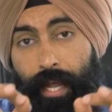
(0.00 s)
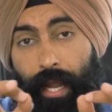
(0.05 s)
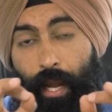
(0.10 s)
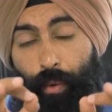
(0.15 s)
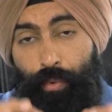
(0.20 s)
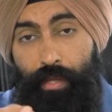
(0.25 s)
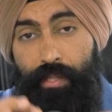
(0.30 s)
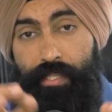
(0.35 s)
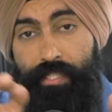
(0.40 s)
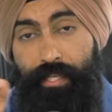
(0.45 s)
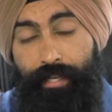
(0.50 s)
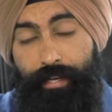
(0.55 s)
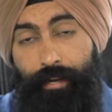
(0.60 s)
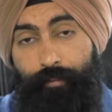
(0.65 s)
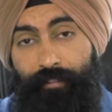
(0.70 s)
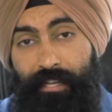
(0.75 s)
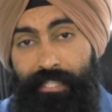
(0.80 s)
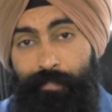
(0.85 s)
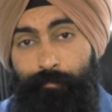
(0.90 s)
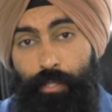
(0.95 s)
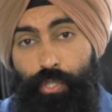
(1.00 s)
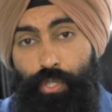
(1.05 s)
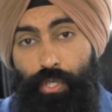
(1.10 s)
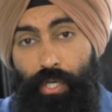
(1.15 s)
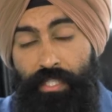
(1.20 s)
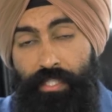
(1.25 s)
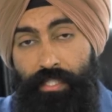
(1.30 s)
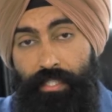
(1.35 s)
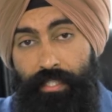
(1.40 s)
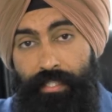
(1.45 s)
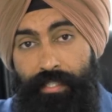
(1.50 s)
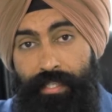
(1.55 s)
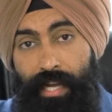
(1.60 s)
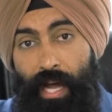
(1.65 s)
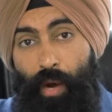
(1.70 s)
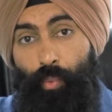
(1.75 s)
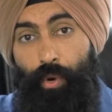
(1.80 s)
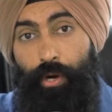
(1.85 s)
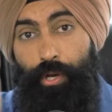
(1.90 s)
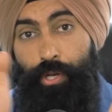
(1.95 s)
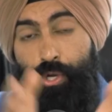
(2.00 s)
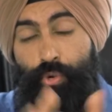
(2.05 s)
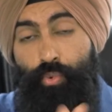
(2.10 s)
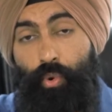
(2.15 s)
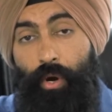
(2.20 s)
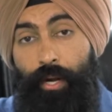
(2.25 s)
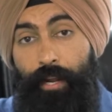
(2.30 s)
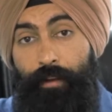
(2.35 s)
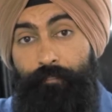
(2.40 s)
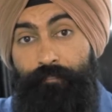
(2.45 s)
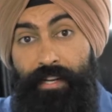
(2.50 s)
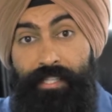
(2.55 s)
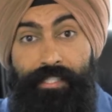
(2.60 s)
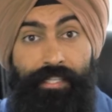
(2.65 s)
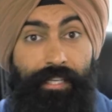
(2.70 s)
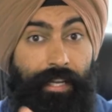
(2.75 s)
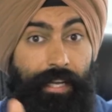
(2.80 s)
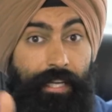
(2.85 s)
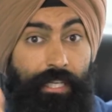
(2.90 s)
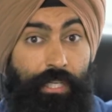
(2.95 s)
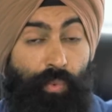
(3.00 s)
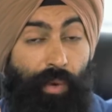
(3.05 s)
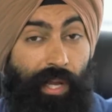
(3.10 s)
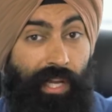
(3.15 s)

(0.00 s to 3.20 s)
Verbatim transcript: A real estate investment trust is now where you are investing into